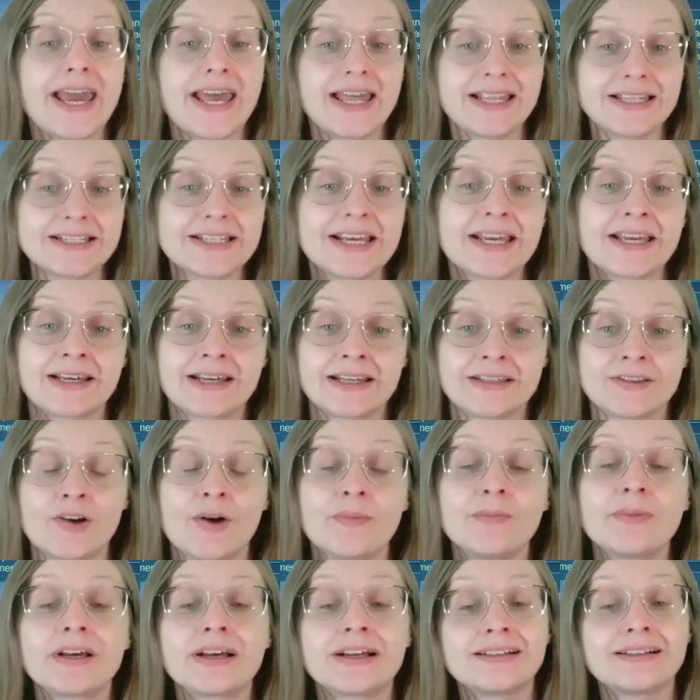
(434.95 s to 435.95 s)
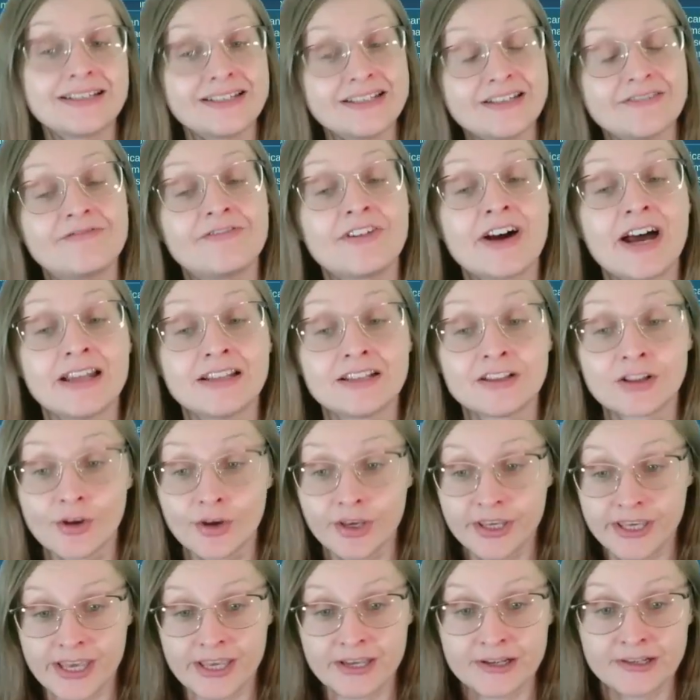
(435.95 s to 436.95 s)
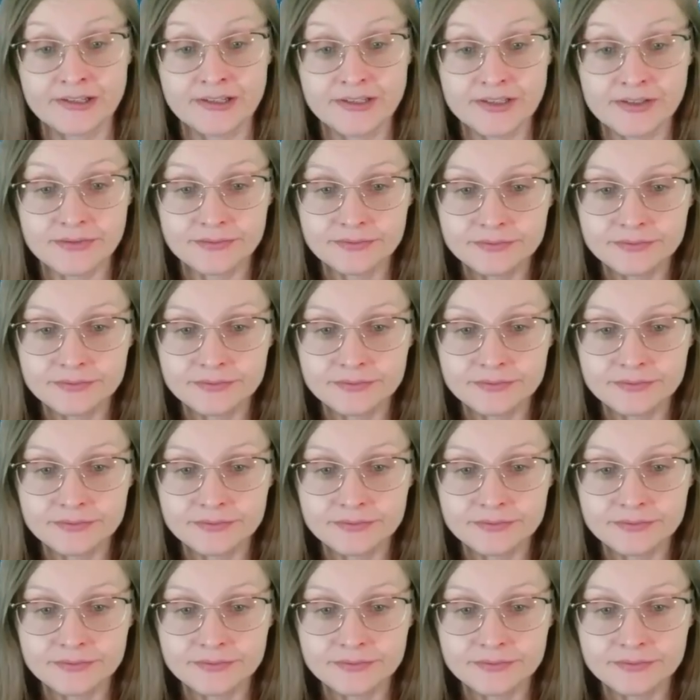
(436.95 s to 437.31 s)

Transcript: and economically defined locales.